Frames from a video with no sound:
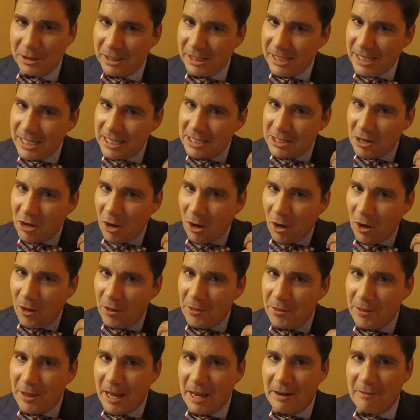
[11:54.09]
get
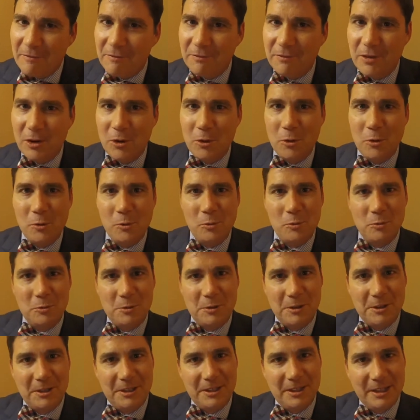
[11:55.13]
on that
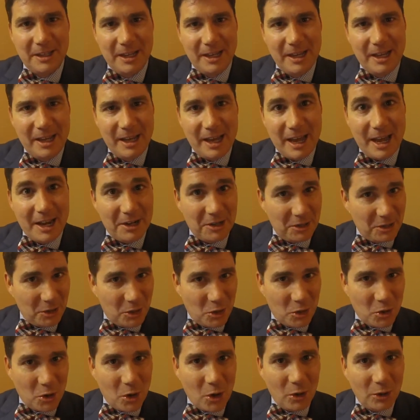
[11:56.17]
phone, and
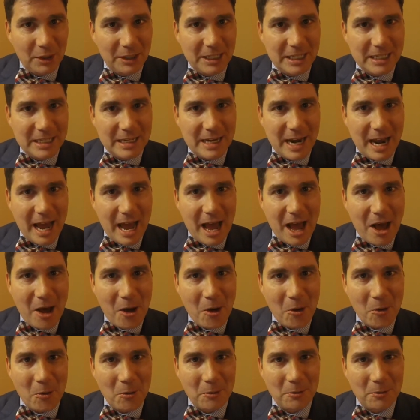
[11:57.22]
call in now.